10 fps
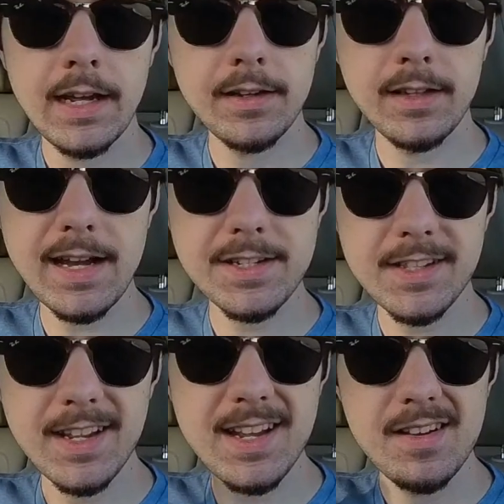And
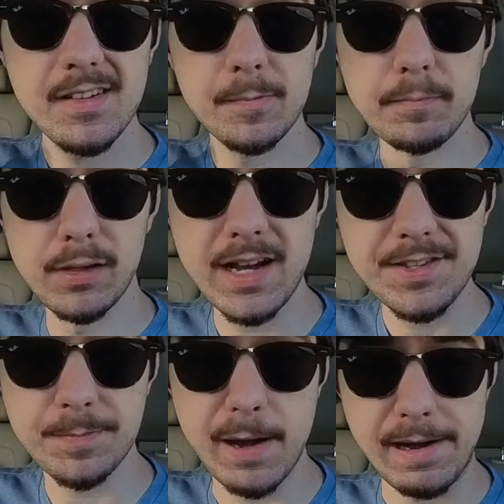lastly,
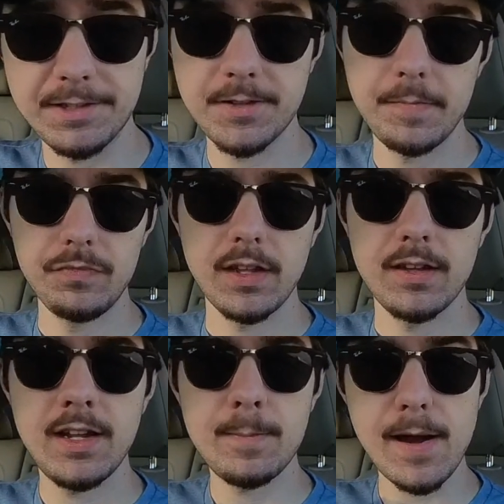blind spots.
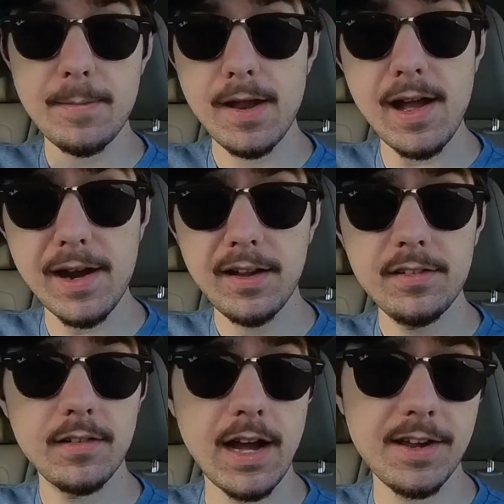In my
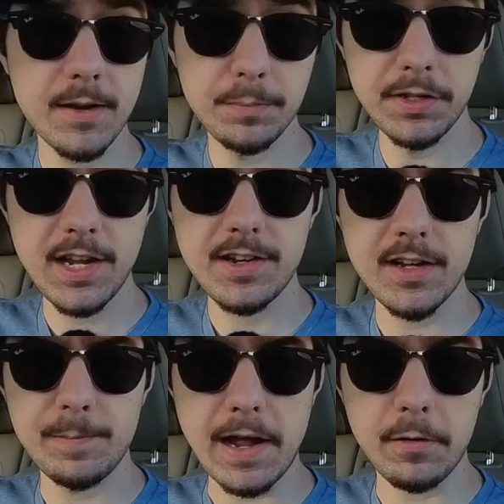Miata, I complained
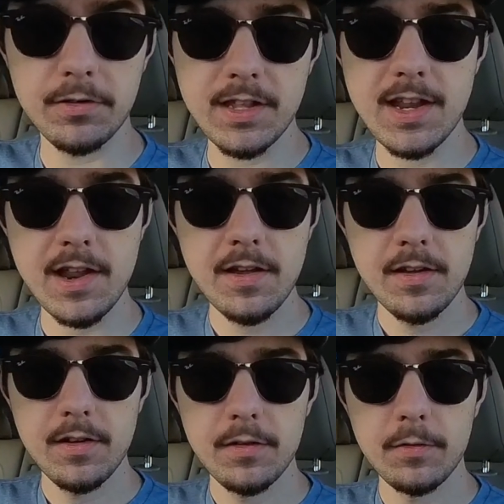about the
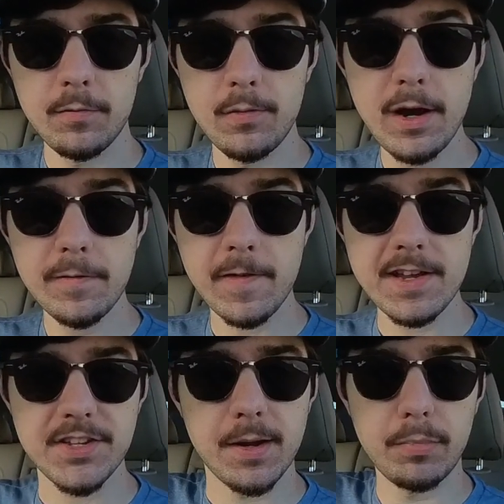
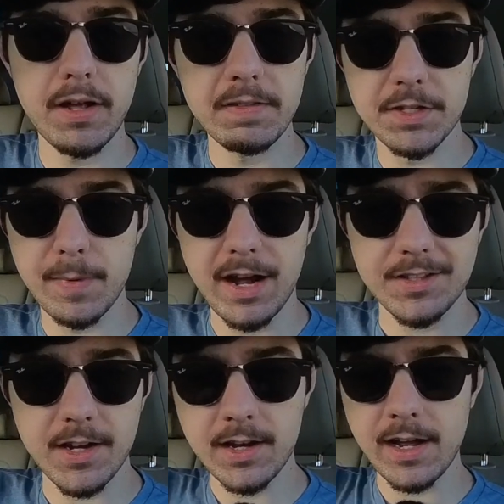rear-facing blind
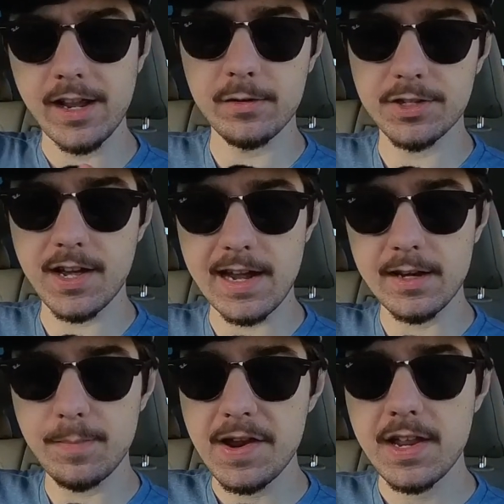spots on either
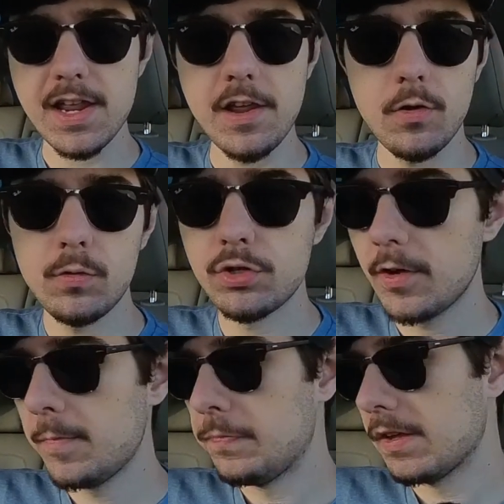side being huge
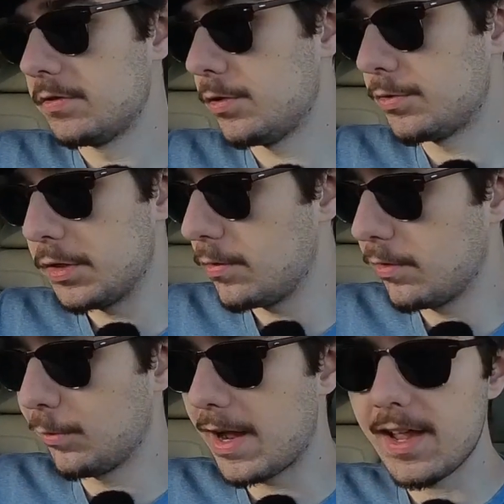due to
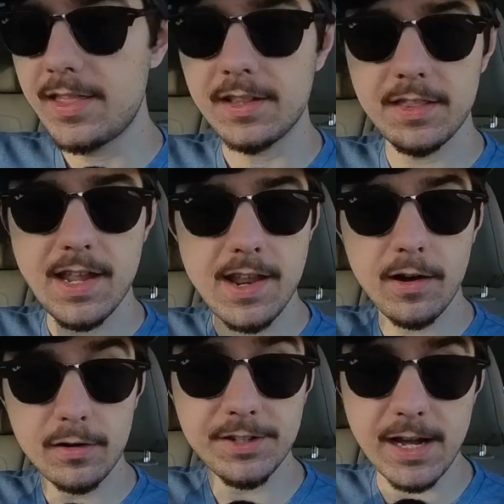the way that the
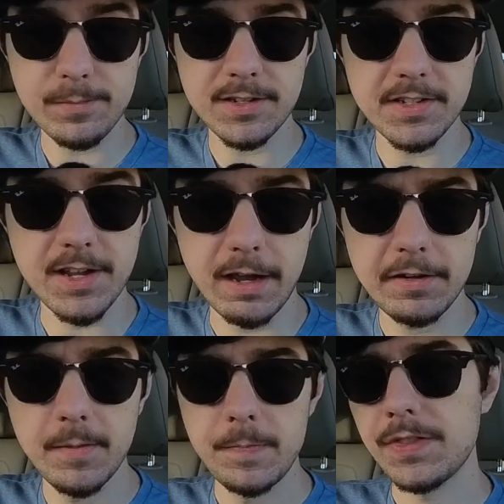hardtop is
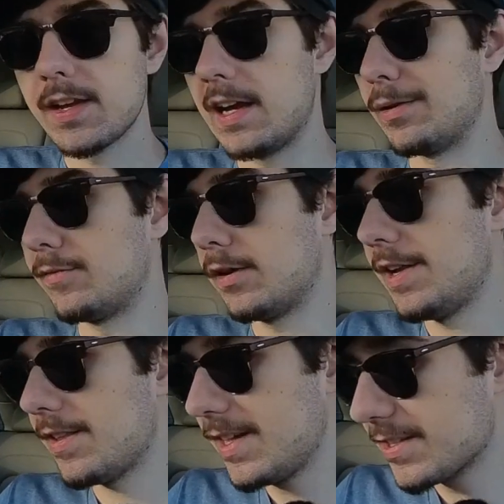designed. However,
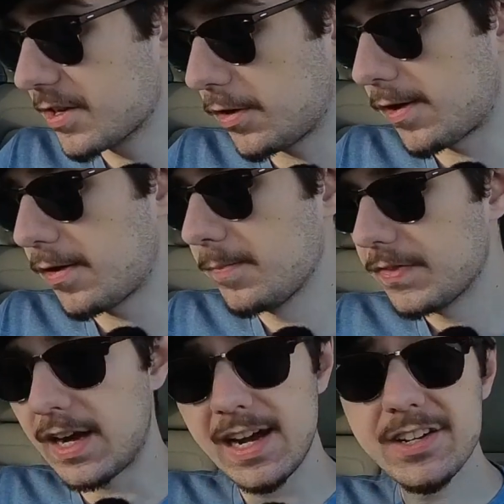in this car,
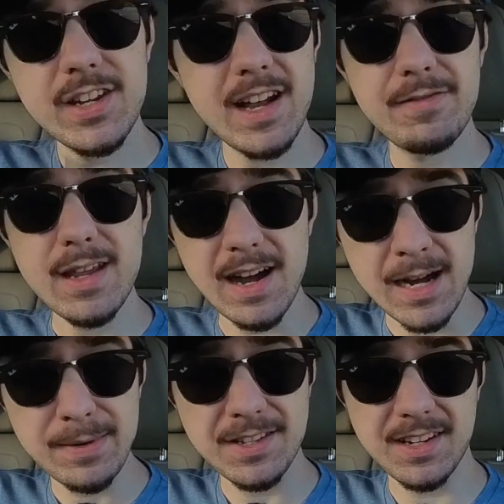I actually have the
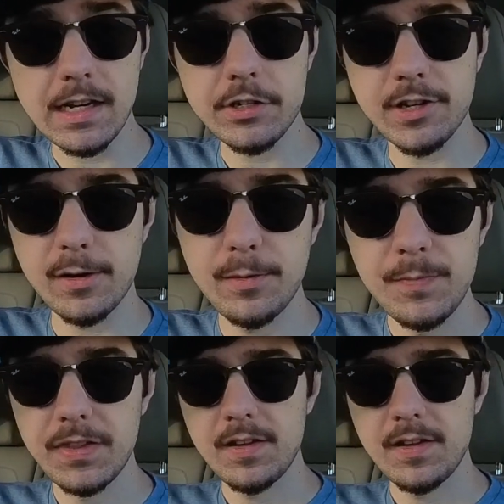opposite issue.